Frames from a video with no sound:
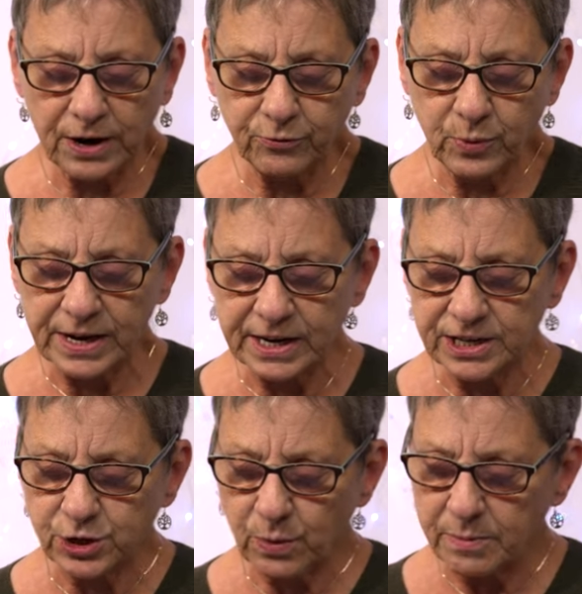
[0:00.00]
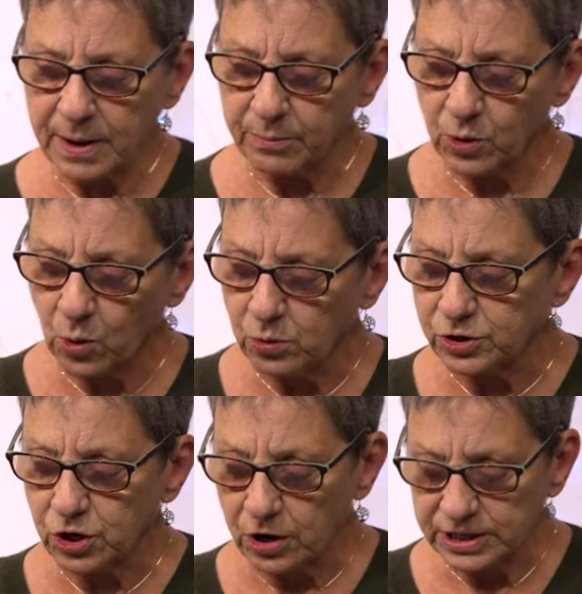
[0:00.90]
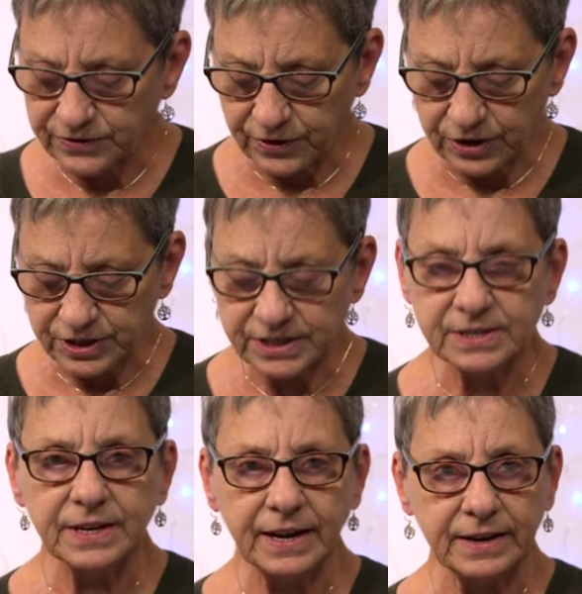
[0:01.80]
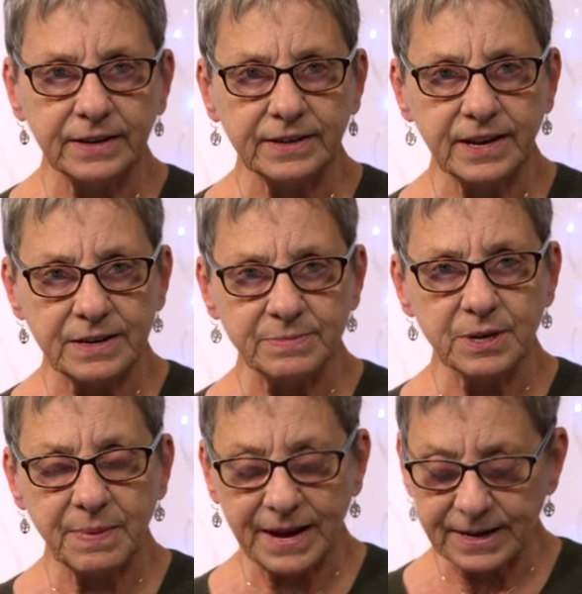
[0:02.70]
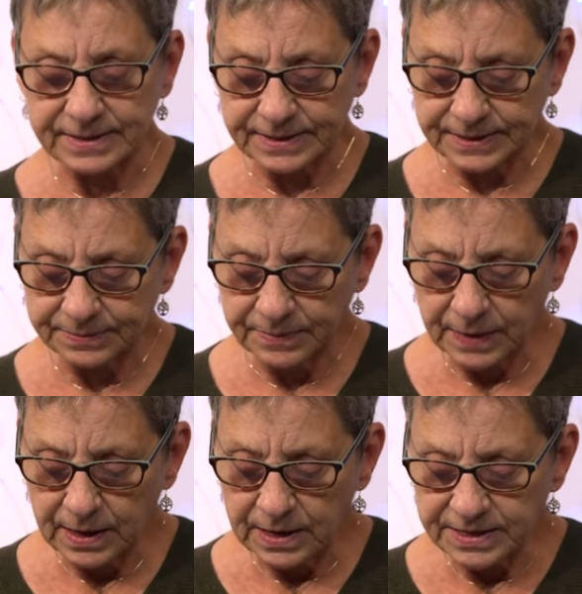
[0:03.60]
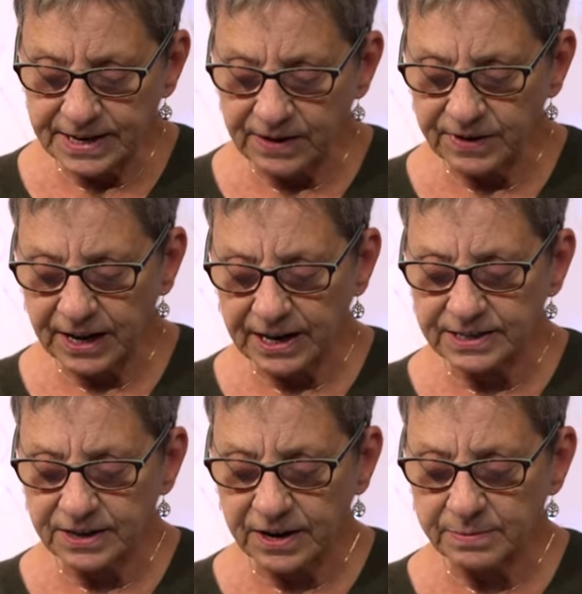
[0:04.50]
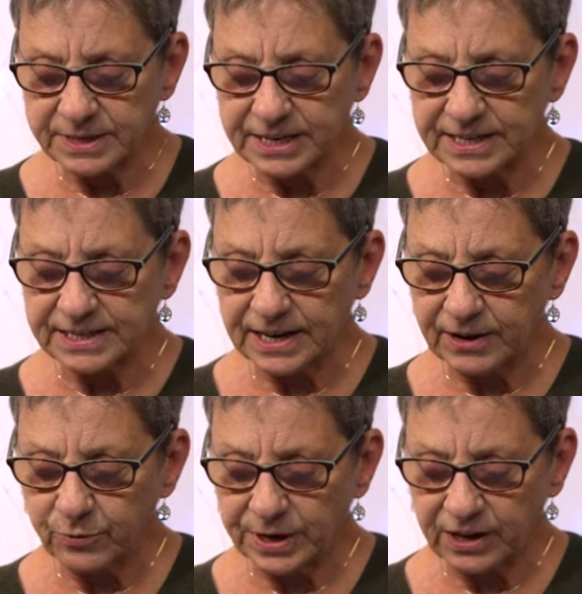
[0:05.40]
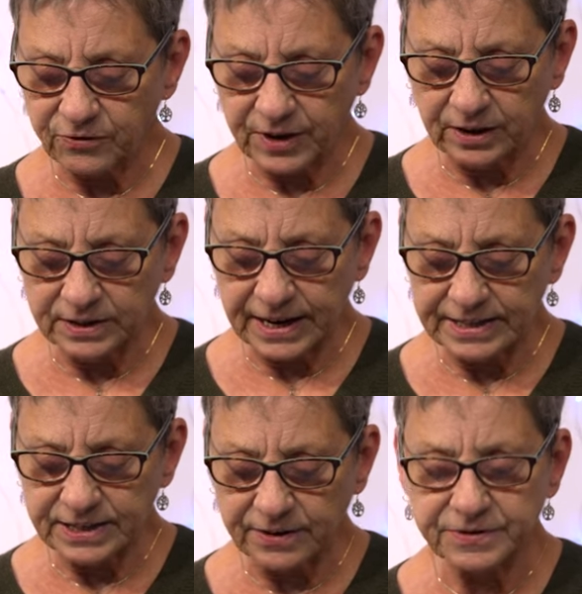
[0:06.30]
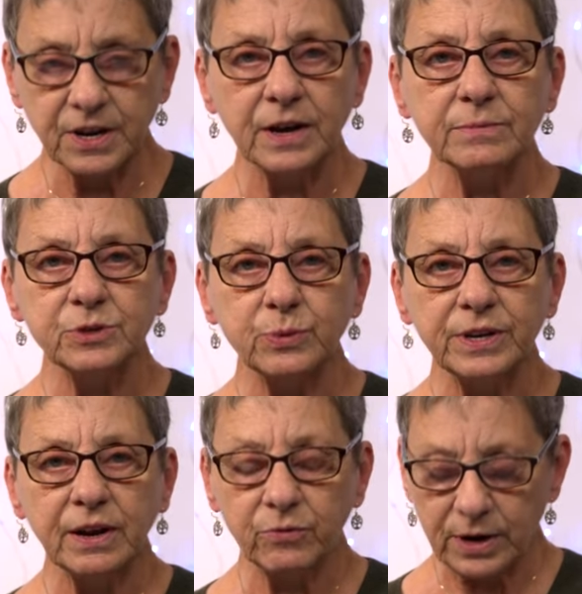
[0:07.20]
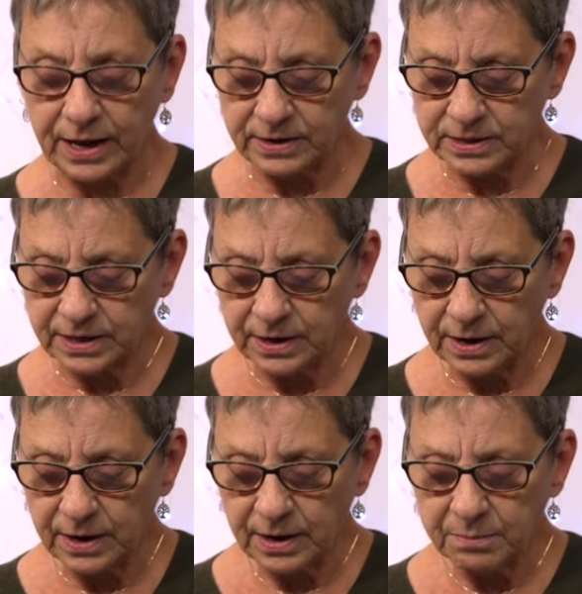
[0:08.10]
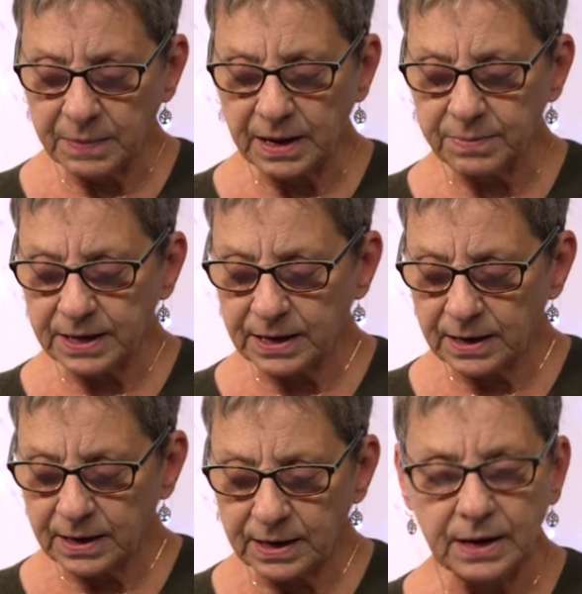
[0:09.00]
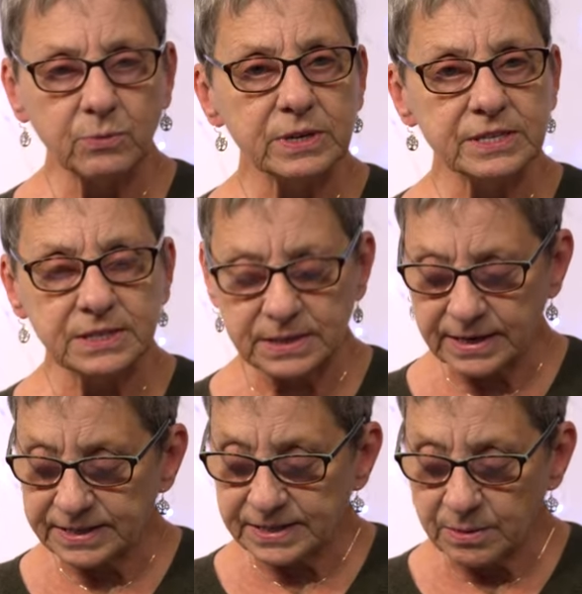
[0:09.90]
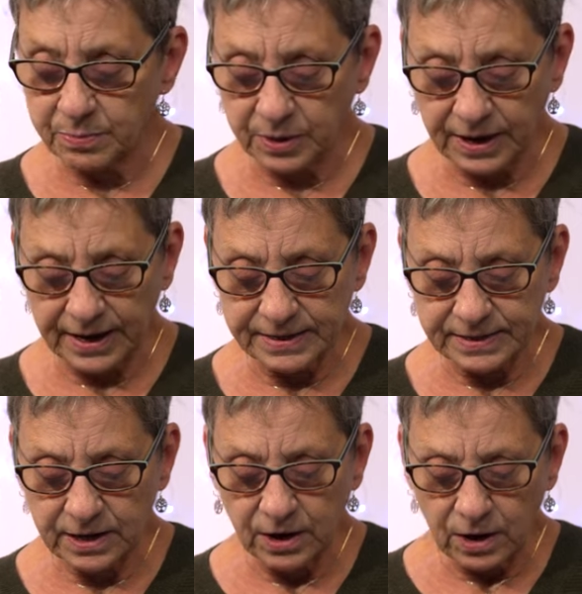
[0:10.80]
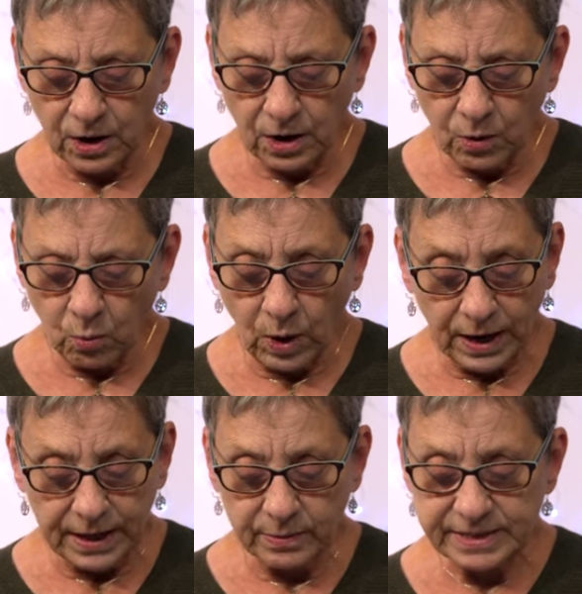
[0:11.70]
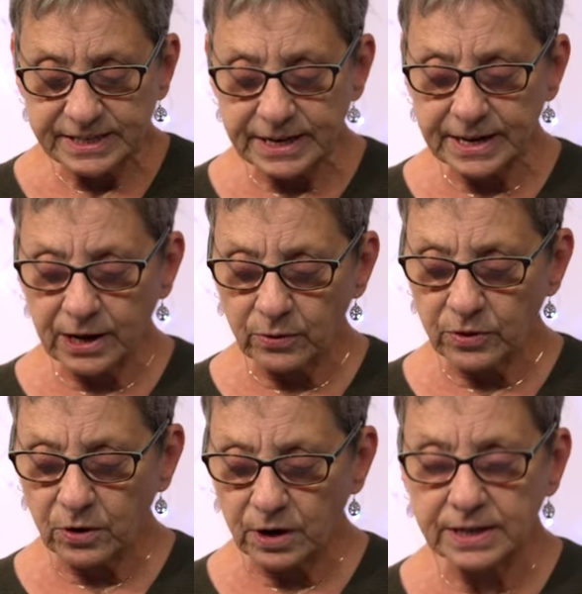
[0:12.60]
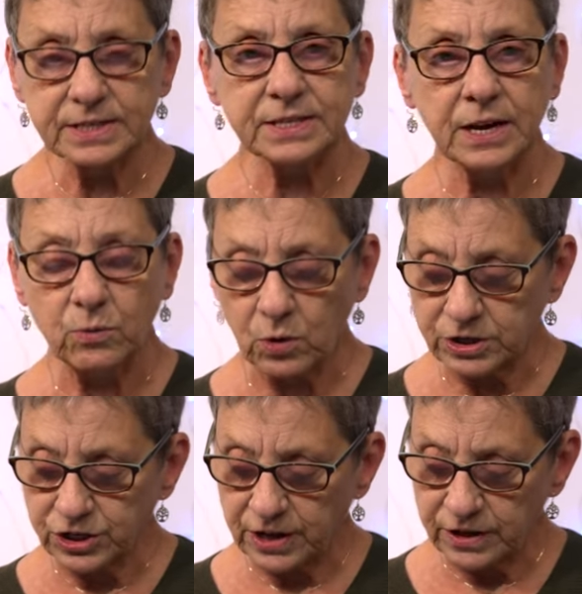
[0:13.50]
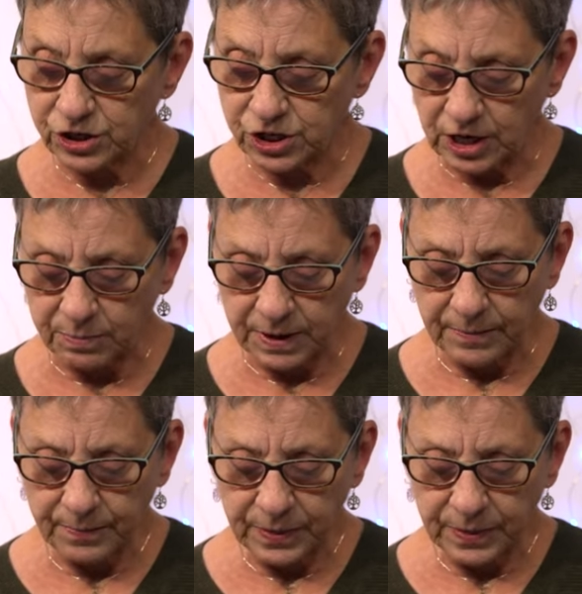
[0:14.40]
rough, we need to remember old John's verse, 'And it came to pass.' David had times in his life when he felt like tough times would never end. Maybe it was as simple as while he was sitting out in the hot sun watching the sheep.